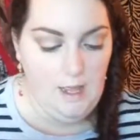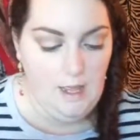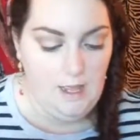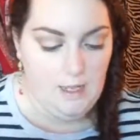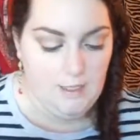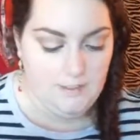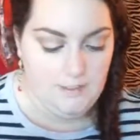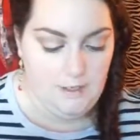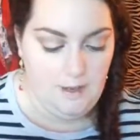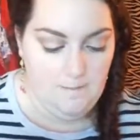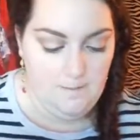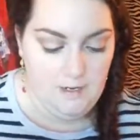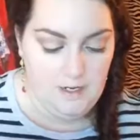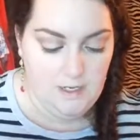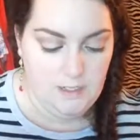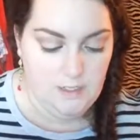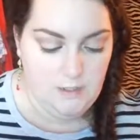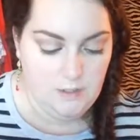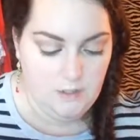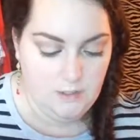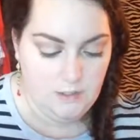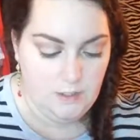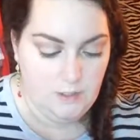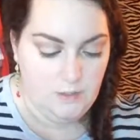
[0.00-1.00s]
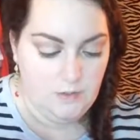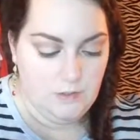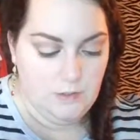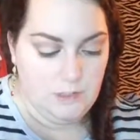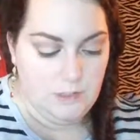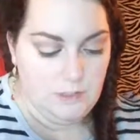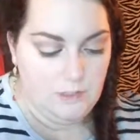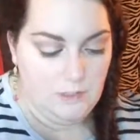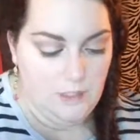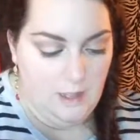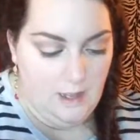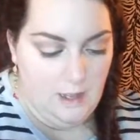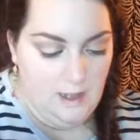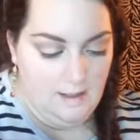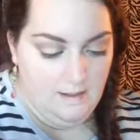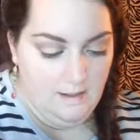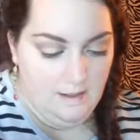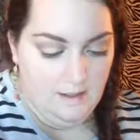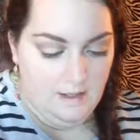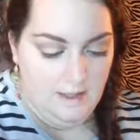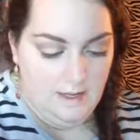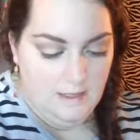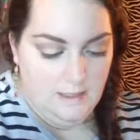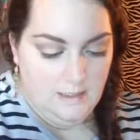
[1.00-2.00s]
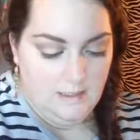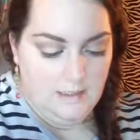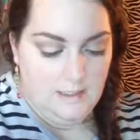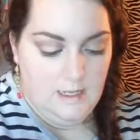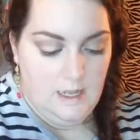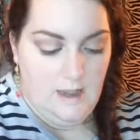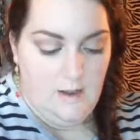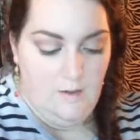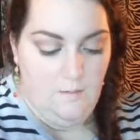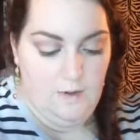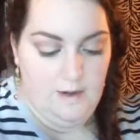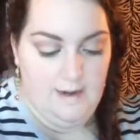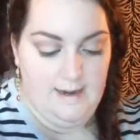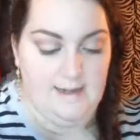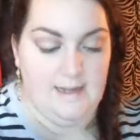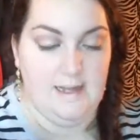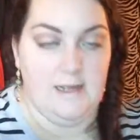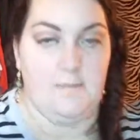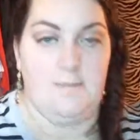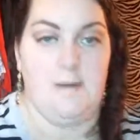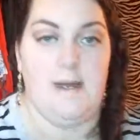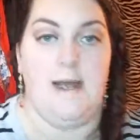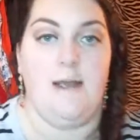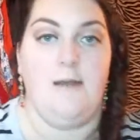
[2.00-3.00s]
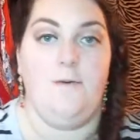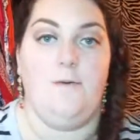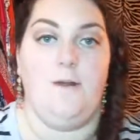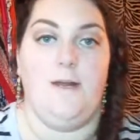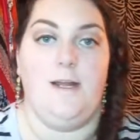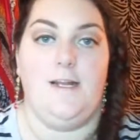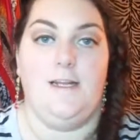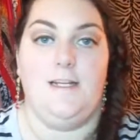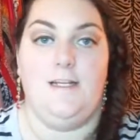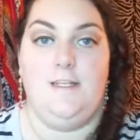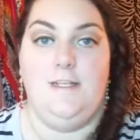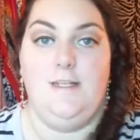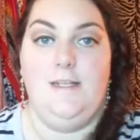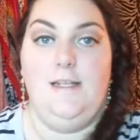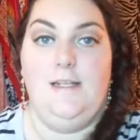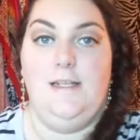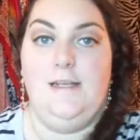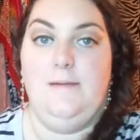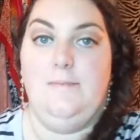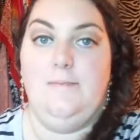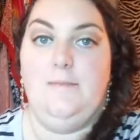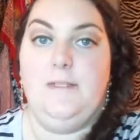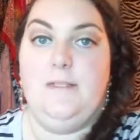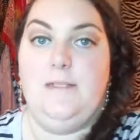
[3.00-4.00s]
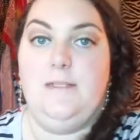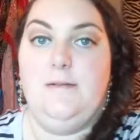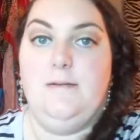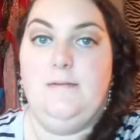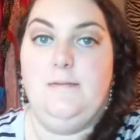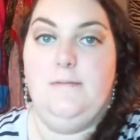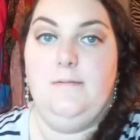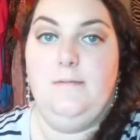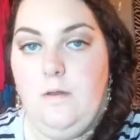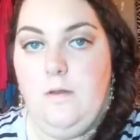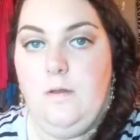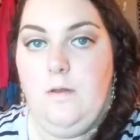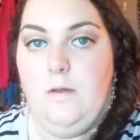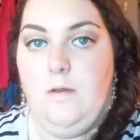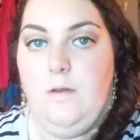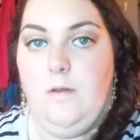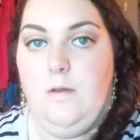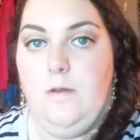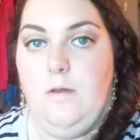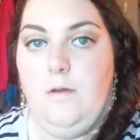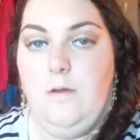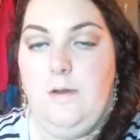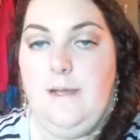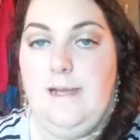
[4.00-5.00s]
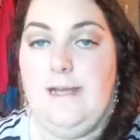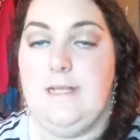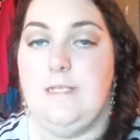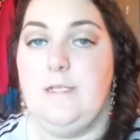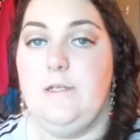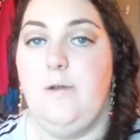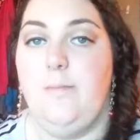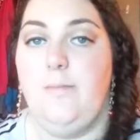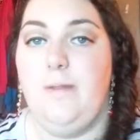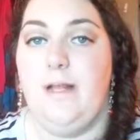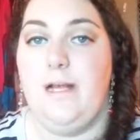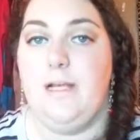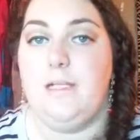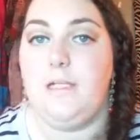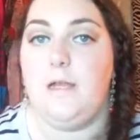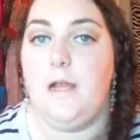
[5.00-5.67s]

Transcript: So I'm going to use those things, and when I get back, we're going to do the lip. Okay, so blush,